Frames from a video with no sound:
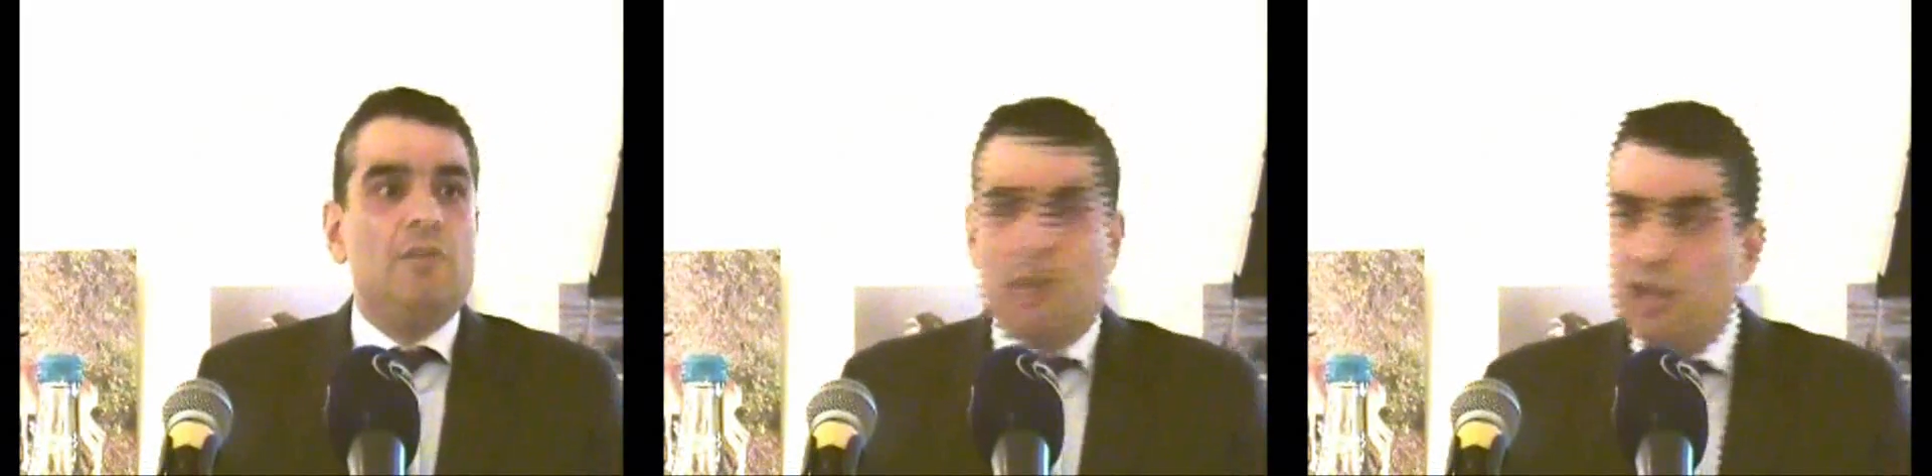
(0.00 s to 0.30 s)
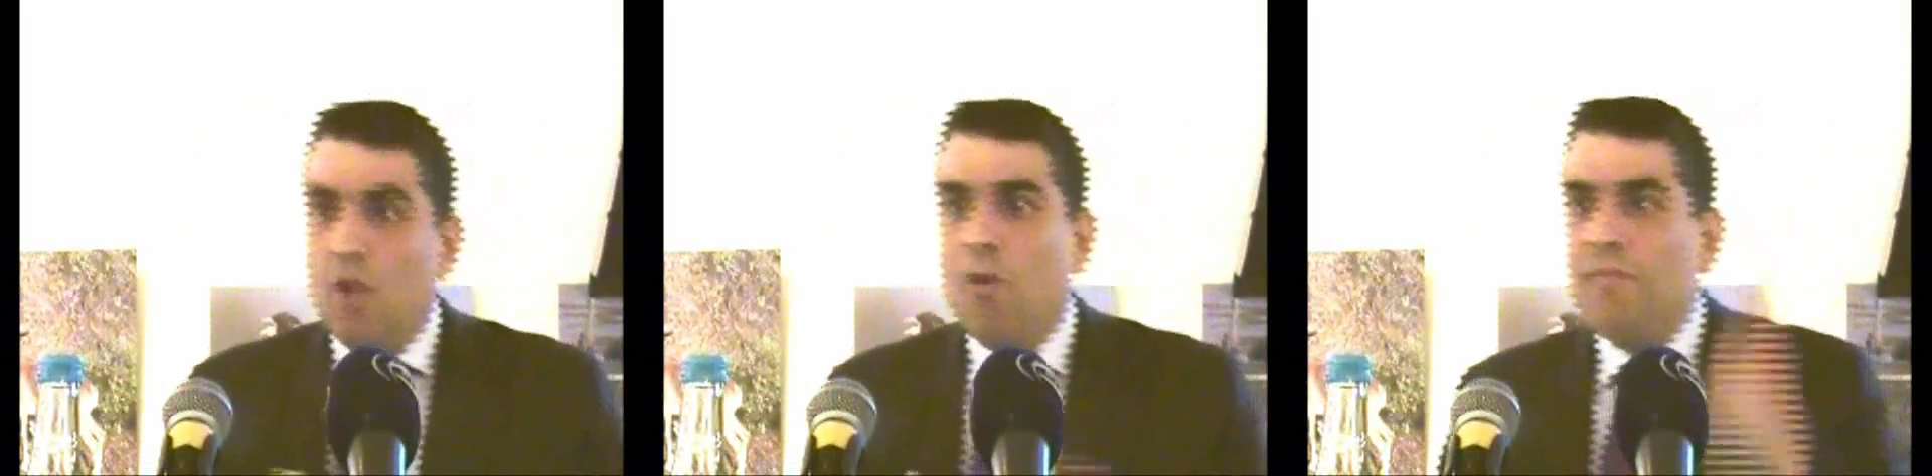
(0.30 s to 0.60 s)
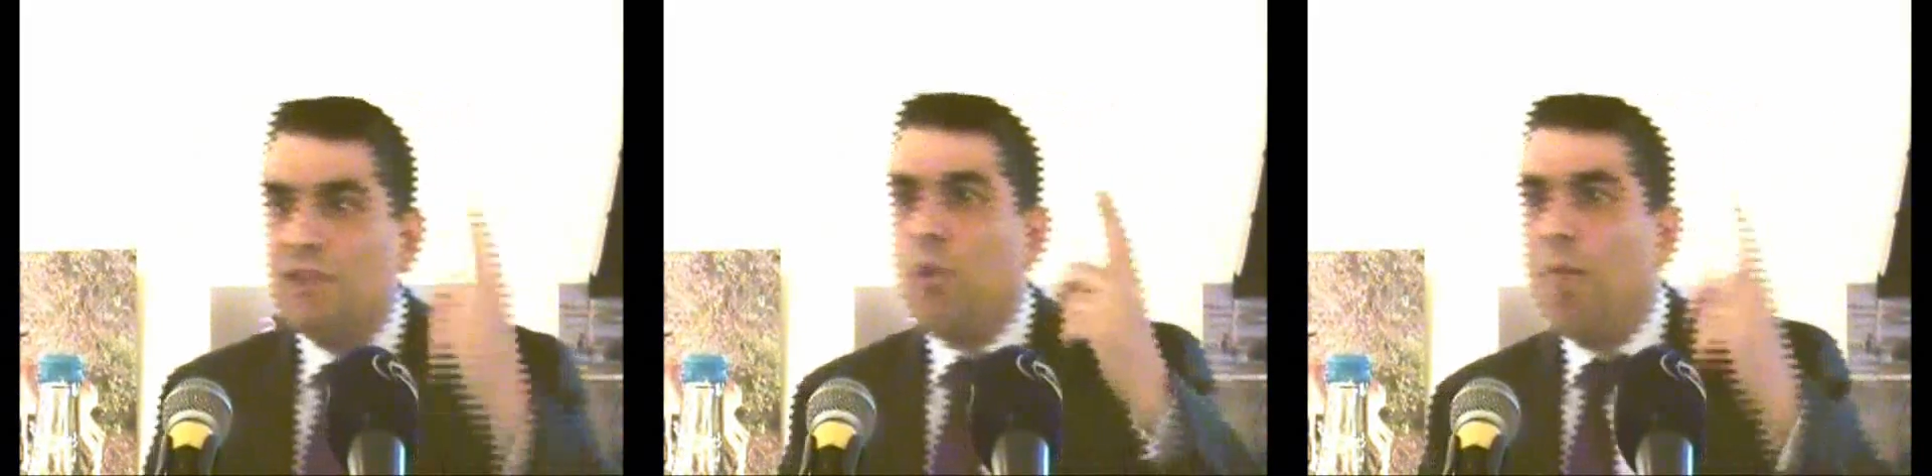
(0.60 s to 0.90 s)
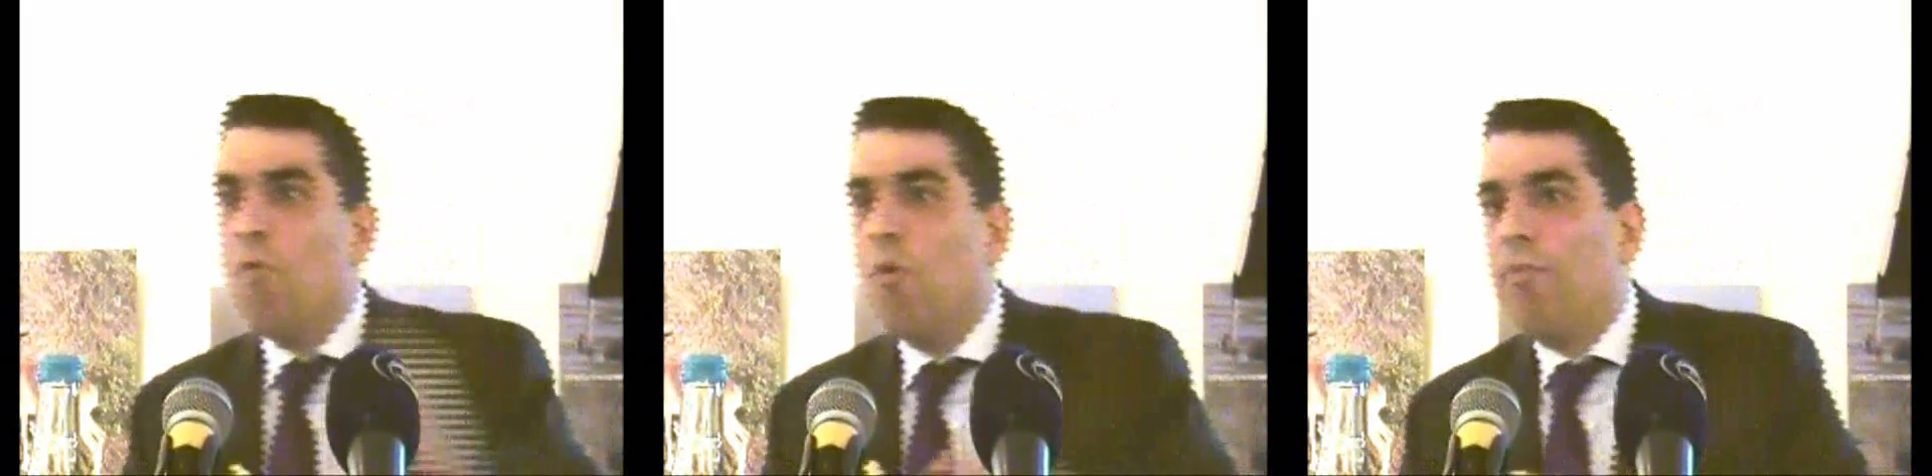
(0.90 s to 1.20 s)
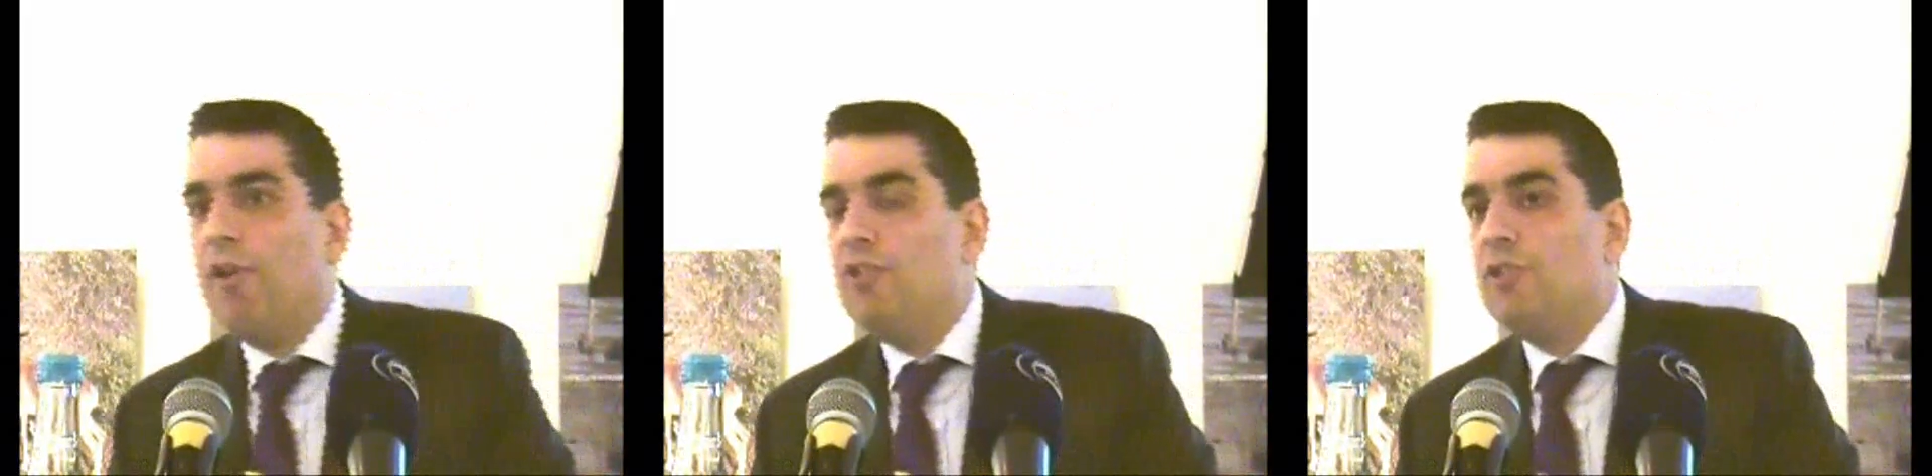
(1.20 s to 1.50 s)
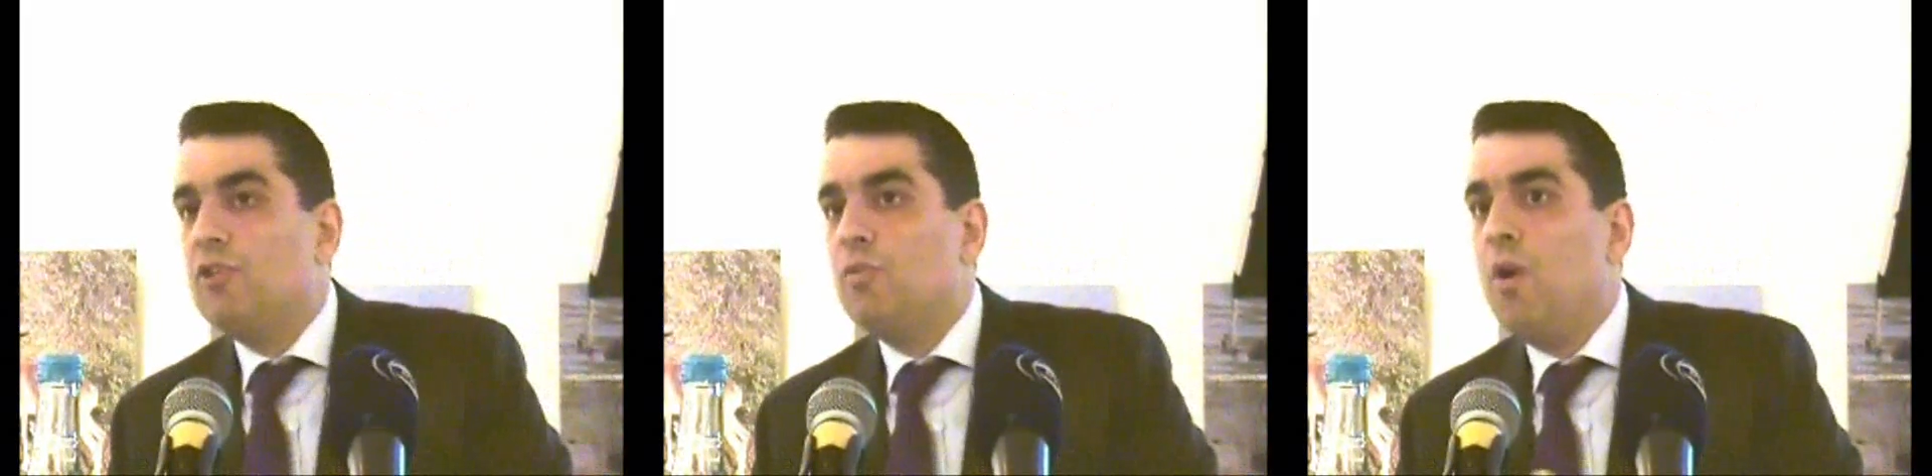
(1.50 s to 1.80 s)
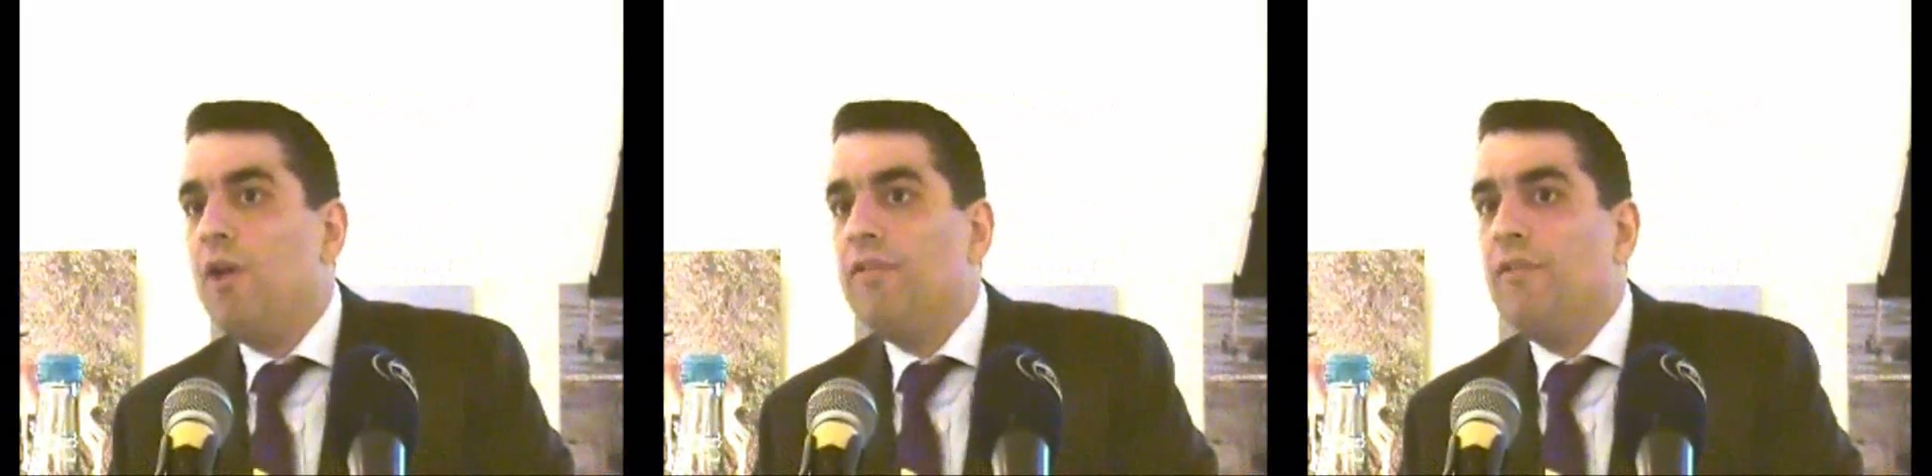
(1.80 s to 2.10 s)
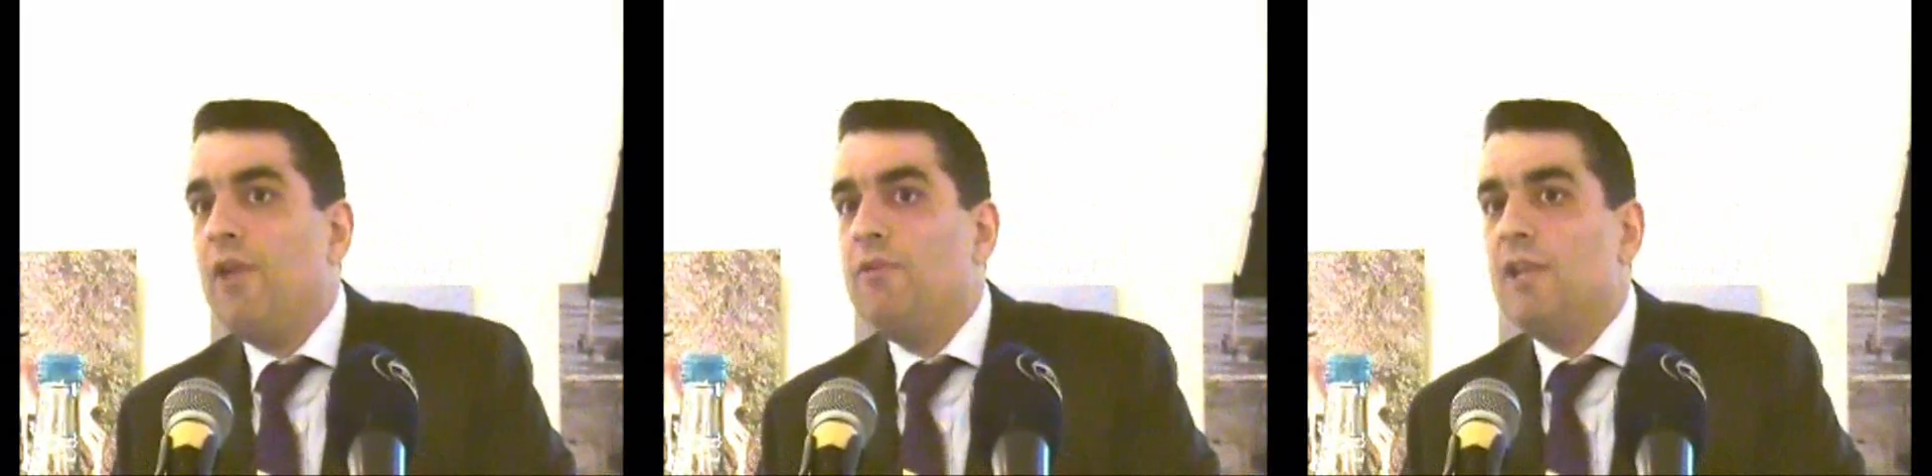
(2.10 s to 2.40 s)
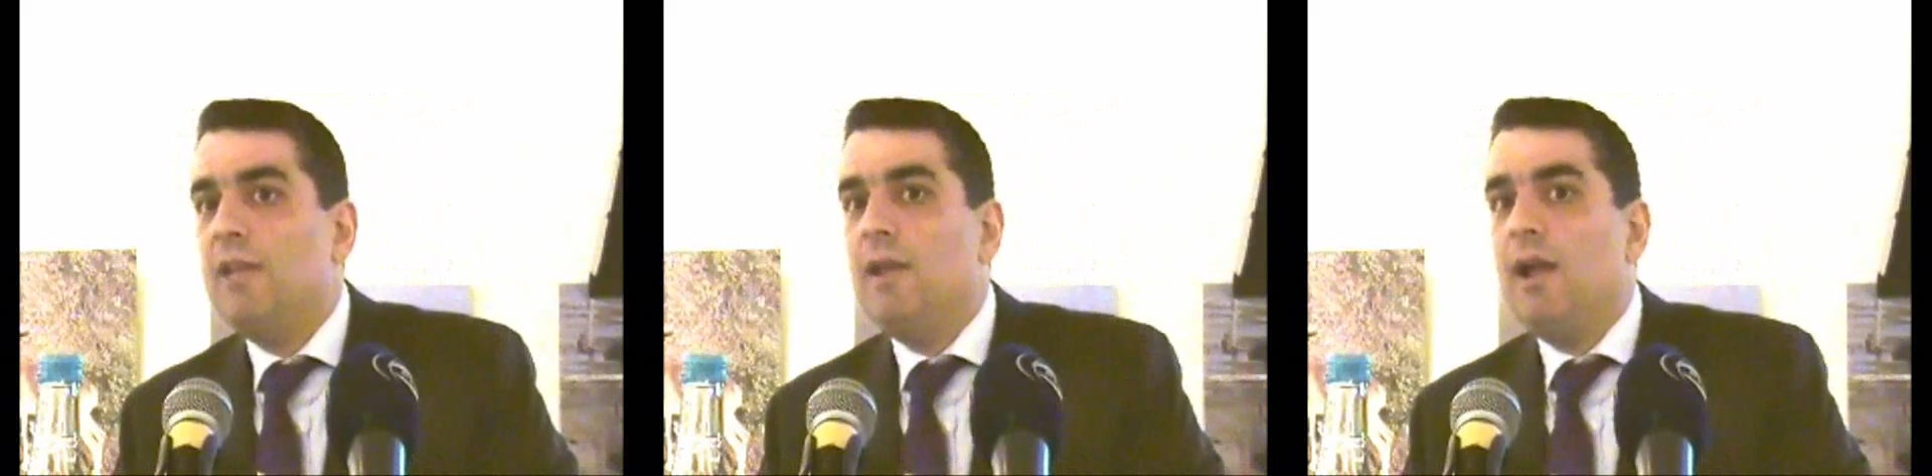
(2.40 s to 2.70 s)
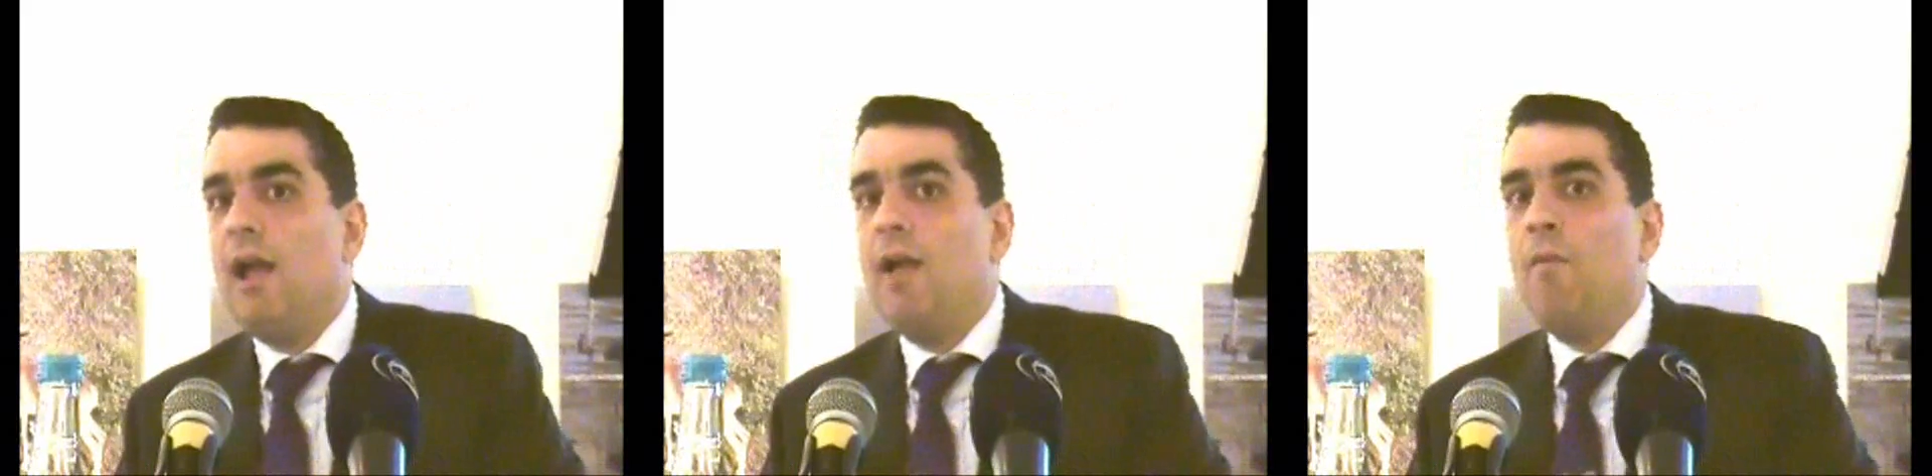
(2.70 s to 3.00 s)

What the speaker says: Shall I go on? There's one more breach that's worth noting.